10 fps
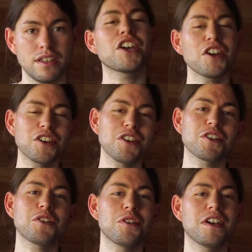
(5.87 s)
Coco
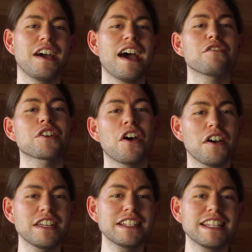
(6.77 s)
and Coir have
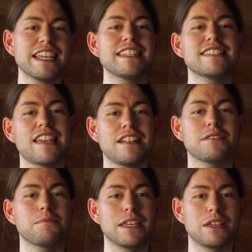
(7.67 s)
kindly
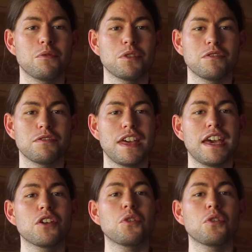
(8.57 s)
sent me one of their